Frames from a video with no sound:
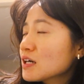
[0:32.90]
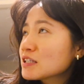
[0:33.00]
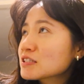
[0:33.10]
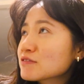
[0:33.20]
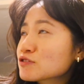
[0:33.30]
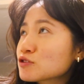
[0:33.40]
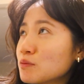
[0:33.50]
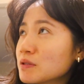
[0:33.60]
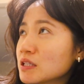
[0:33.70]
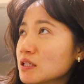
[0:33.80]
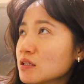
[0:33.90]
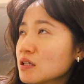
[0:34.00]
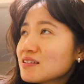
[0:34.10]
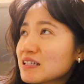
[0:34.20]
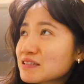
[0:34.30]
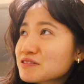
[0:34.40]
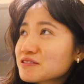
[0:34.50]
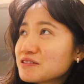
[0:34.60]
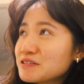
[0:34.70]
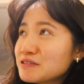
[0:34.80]
I just have so many things
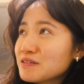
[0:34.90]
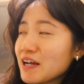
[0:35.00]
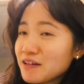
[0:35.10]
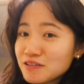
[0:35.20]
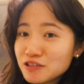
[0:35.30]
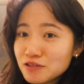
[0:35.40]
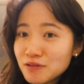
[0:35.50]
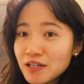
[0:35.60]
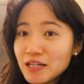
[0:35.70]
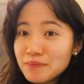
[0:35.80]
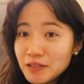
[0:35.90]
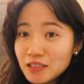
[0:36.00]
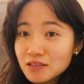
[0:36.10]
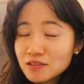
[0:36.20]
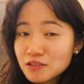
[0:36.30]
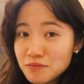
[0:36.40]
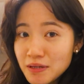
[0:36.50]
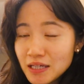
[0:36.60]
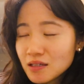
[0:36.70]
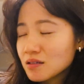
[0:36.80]
to do, errands to run, and meetings to
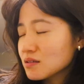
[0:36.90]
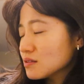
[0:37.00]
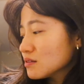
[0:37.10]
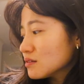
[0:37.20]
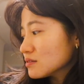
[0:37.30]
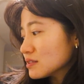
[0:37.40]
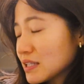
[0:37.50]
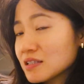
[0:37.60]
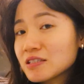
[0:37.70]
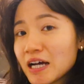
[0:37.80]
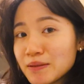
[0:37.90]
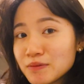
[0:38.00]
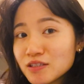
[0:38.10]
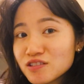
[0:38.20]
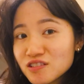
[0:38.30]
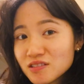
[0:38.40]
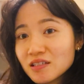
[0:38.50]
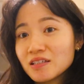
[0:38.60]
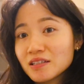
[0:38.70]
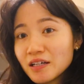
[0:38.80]
make that the timing is just
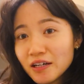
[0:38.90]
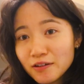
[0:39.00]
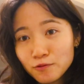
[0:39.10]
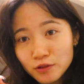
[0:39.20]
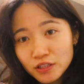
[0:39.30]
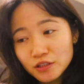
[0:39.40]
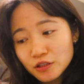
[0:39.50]
gonna cut really